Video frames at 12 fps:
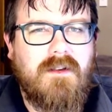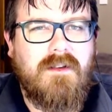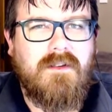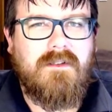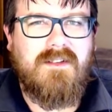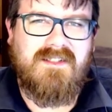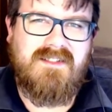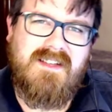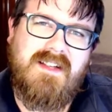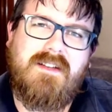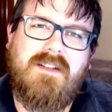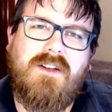So, as I
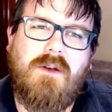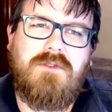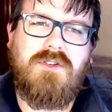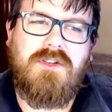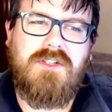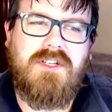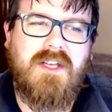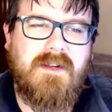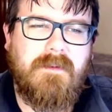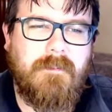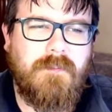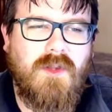said, I'm Josh
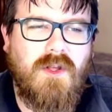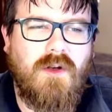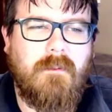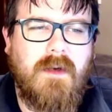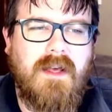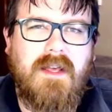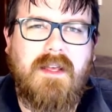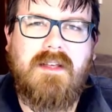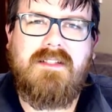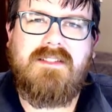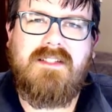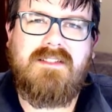King. I'm a
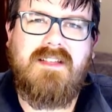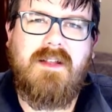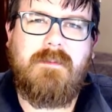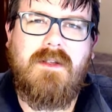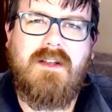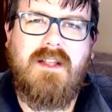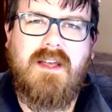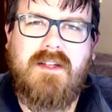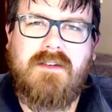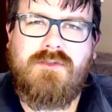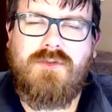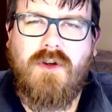sysadmin
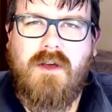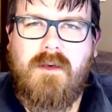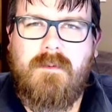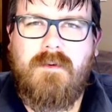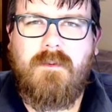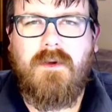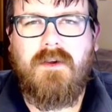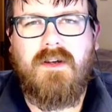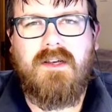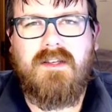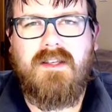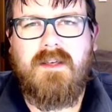at Tribe.
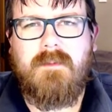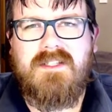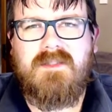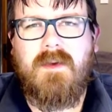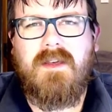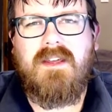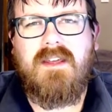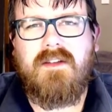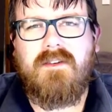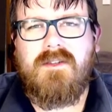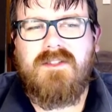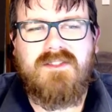We're a MSP
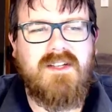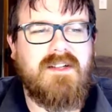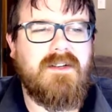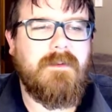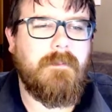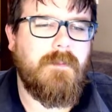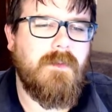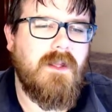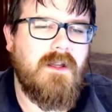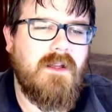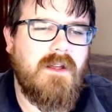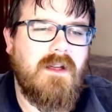here in New Zealand.
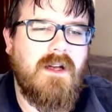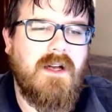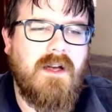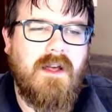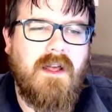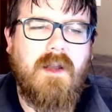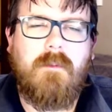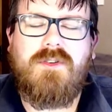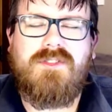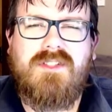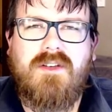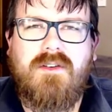Uh, and I'm
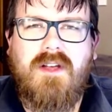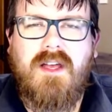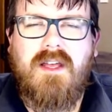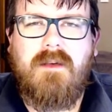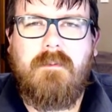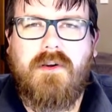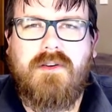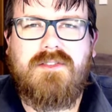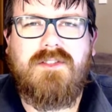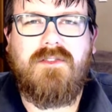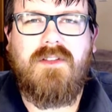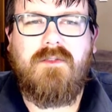also a
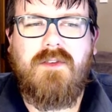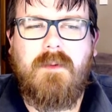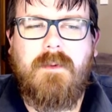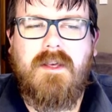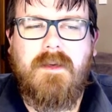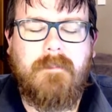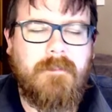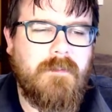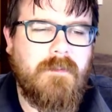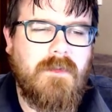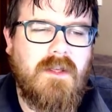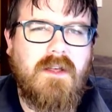Microsoft MVP.
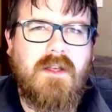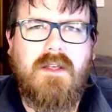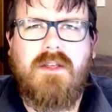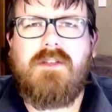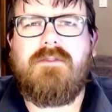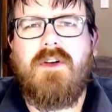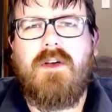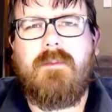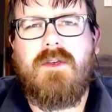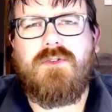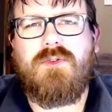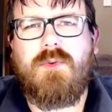You can find
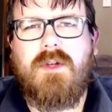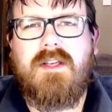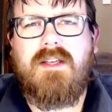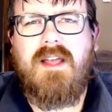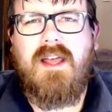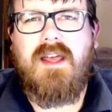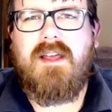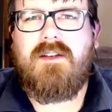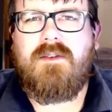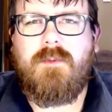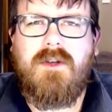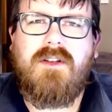me on Twitter at
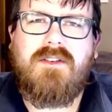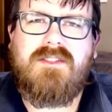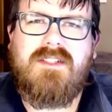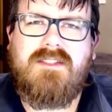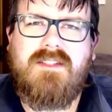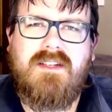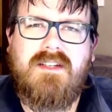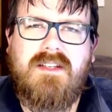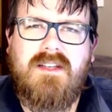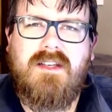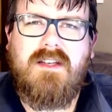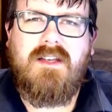WindowsNZ,
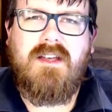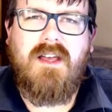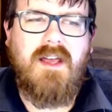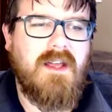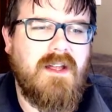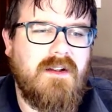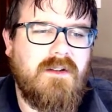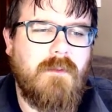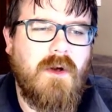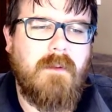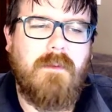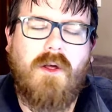and
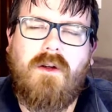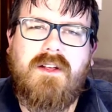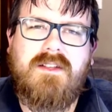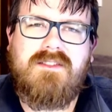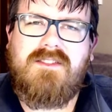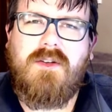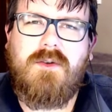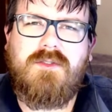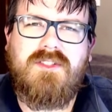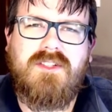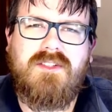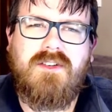my blog is
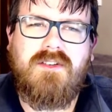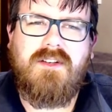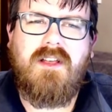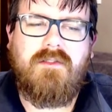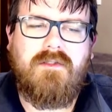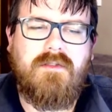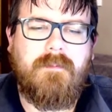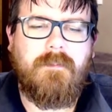toastit.dev.